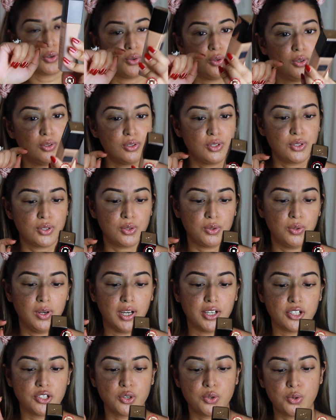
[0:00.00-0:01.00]
also
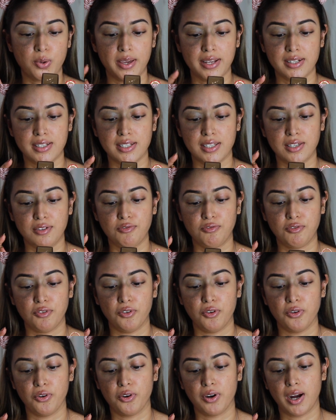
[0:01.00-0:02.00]
a
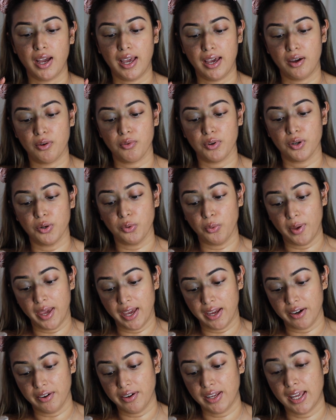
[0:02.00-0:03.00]
24-hour
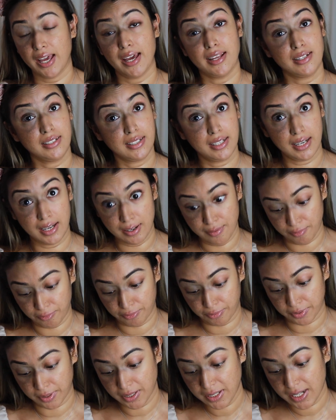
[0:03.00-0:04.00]
wear and
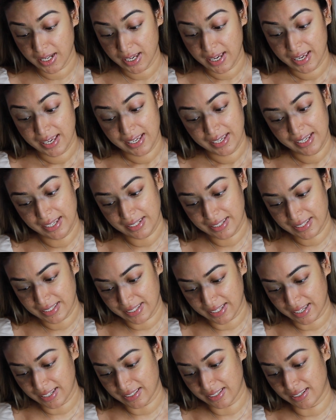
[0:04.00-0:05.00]
comfort. It
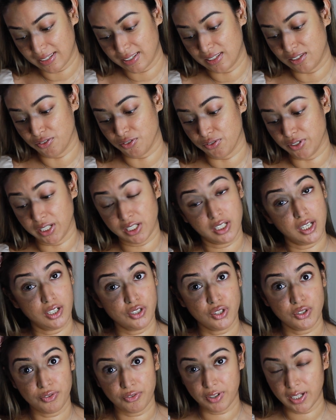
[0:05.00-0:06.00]
says it's
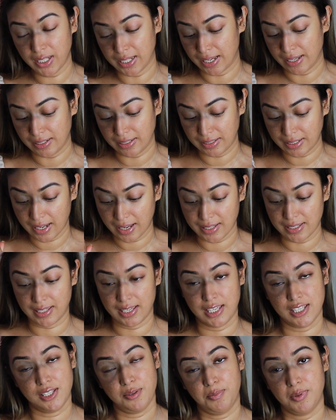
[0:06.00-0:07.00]
retouch free and it has
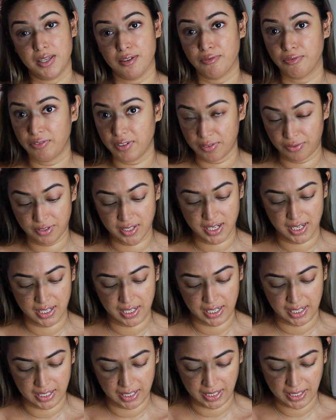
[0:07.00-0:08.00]
SPF 15
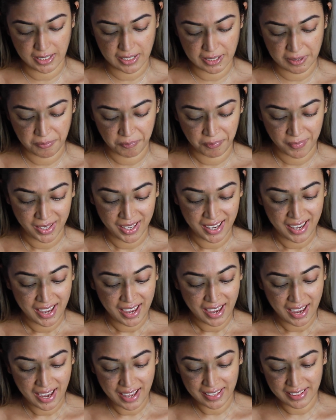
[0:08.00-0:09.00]
in it.
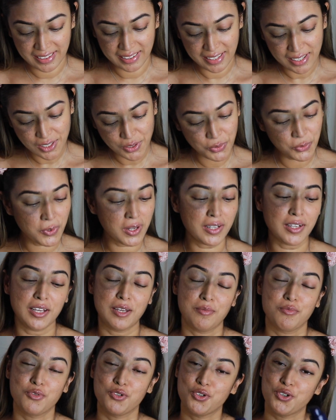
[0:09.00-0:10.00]
And this one
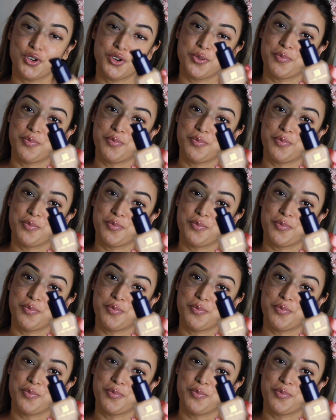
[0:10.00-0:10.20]
I'm sure